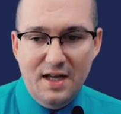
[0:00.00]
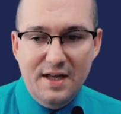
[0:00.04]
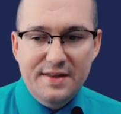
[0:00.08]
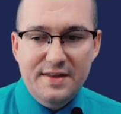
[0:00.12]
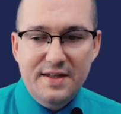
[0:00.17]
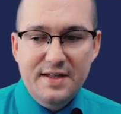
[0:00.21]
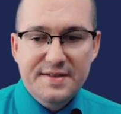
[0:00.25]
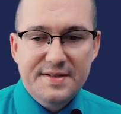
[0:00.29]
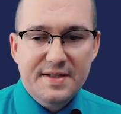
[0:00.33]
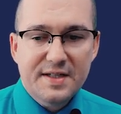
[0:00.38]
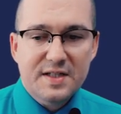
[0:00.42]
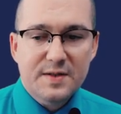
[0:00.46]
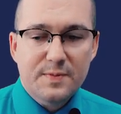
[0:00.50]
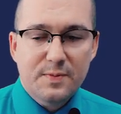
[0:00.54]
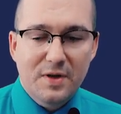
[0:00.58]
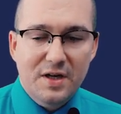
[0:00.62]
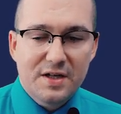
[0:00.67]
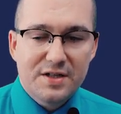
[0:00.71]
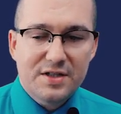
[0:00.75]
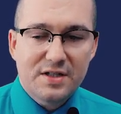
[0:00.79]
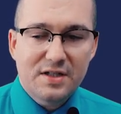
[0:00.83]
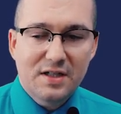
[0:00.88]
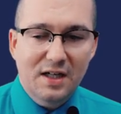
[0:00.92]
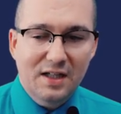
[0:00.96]
This
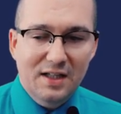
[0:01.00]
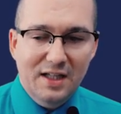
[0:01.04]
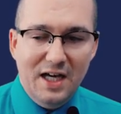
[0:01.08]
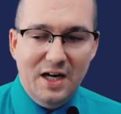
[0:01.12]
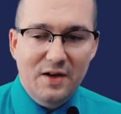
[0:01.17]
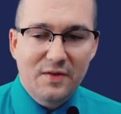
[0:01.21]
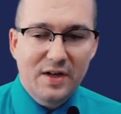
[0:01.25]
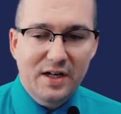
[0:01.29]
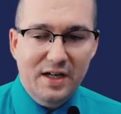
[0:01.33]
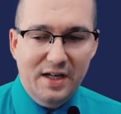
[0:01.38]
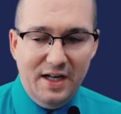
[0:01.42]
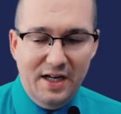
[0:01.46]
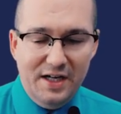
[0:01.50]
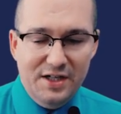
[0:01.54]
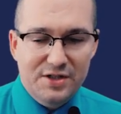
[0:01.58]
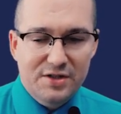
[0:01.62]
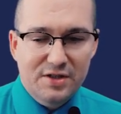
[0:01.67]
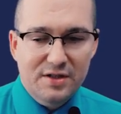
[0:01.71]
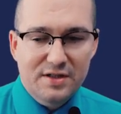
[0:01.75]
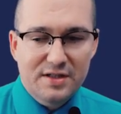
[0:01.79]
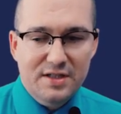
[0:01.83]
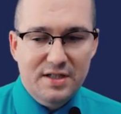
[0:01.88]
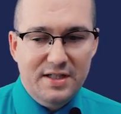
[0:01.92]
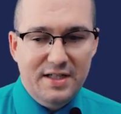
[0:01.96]
expression, allowing
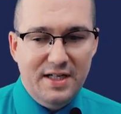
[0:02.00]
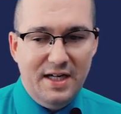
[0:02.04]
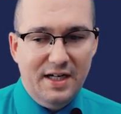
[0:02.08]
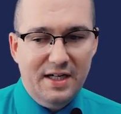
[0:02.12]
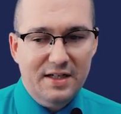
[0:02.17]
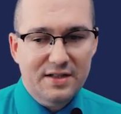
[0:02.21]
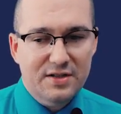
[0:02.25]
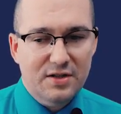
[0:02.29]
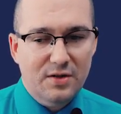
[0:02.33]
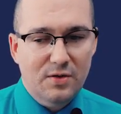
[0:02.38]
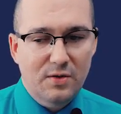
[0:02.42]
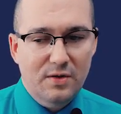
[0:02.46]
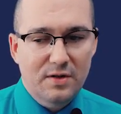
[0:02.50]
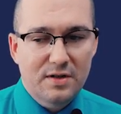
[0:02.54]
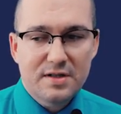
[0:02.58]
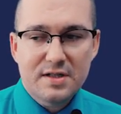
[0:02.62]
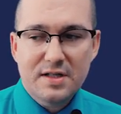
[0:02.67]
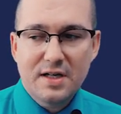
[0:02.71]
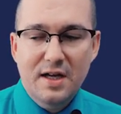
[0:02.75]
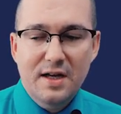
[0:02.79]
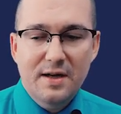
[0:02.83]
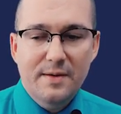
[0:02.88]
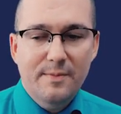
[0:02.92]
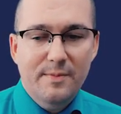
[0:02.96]
nature to take its course,
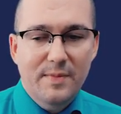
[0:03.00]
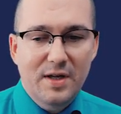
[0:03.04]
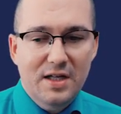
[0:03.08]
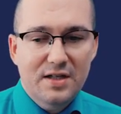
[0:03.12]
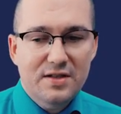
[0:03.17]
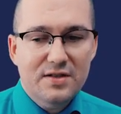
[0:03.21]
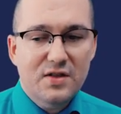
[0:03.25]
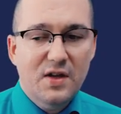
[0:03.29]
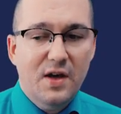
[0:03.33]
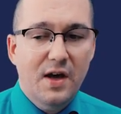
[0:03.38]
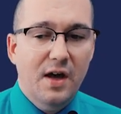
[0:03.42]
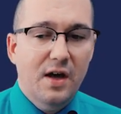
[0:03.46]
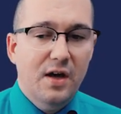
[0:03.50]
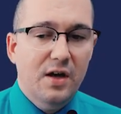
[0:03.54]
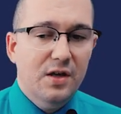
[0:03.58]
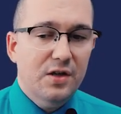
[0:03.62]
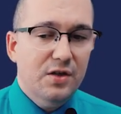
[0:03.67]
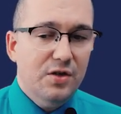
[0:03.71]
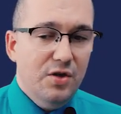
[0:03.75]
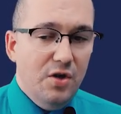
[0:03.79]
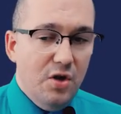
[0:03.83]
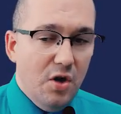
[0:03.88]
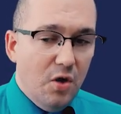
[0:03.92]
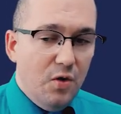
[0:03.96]
means
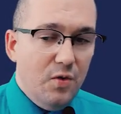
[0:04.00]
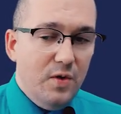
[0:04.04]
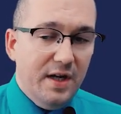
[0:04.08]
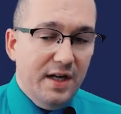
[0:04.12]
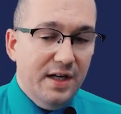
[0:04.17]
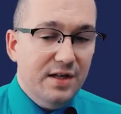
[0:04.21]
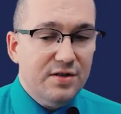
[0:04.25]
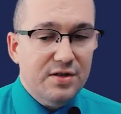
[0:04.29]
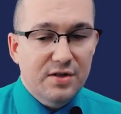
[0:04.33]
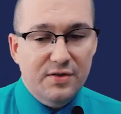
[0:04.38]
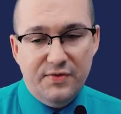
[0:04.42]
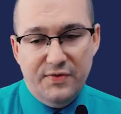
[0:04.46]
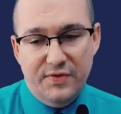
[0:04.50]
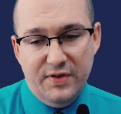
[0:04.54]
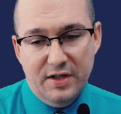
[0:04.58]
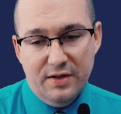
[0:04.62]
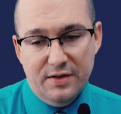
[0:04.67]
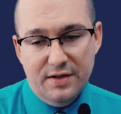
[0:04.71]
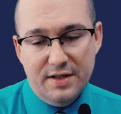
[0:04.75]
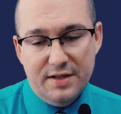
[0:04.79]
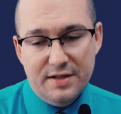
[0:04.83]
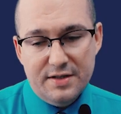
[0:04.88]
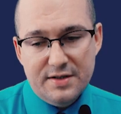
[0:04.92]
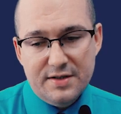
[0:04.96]
no
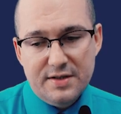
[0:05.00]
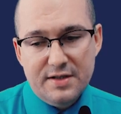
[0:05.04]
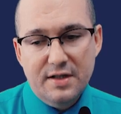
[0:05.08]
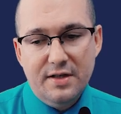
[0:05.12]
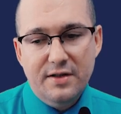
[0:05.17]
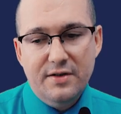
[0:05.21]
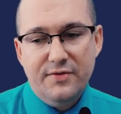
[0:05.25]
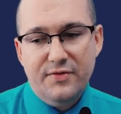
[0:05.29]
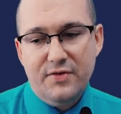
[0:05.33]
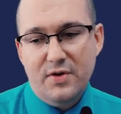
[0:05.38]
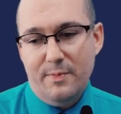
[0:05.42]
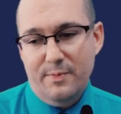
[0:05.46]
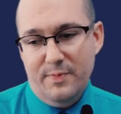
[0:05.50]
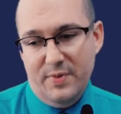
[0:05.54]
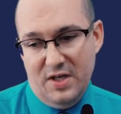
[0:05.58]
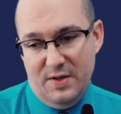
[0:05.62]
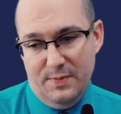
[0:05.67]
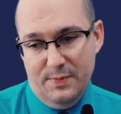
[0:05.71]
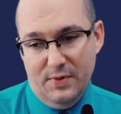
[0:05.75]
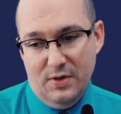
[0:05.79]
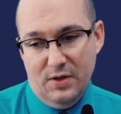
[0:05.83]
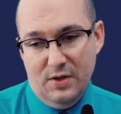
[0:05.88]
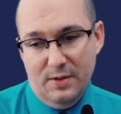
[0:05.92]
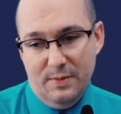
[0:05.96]
interference from
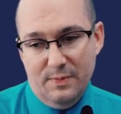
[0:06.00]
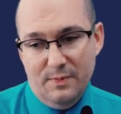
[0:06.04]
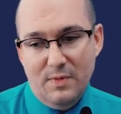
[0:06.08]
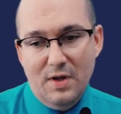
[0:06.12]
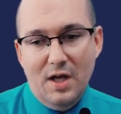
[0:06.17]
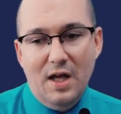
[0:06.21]
people.